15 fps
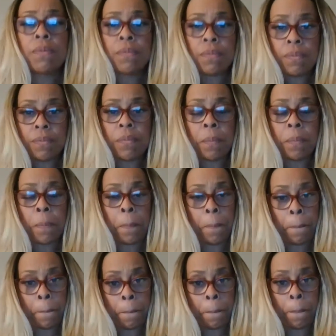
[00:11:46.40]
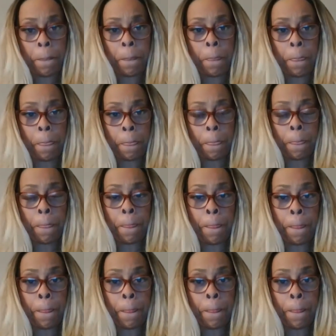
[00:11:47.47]

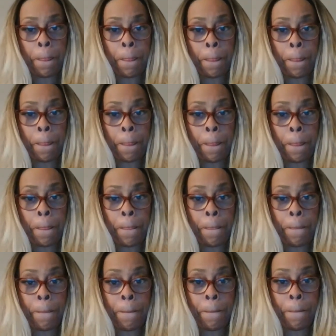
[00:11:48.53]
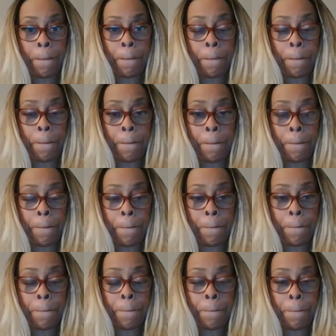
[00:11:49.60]

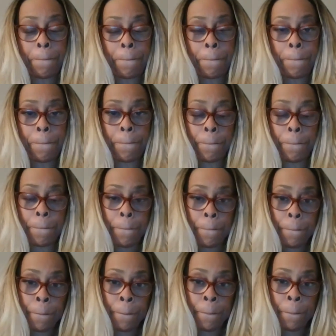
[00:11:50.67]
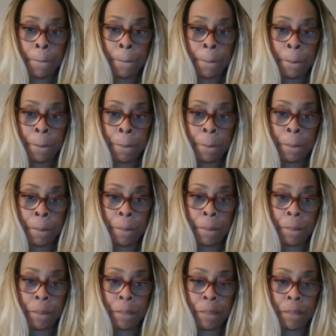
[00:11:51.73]

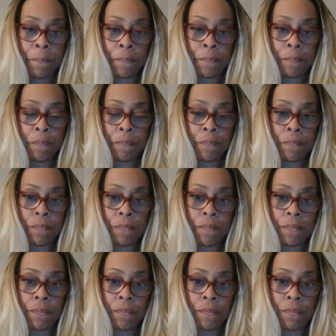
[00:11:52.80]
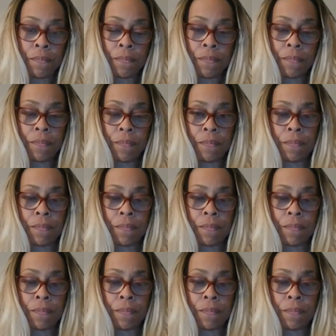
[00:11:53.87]
The person shown says nothing.